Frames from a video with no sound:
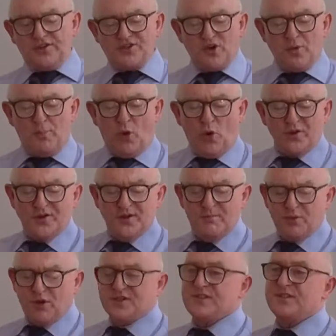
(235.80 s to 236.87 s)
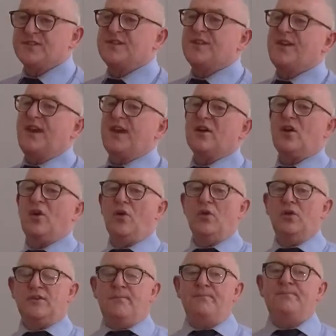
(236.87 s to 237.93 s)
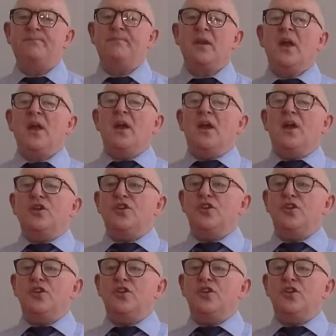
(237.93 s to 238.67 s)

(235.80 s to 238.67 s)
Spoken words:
a report in Brussels today called The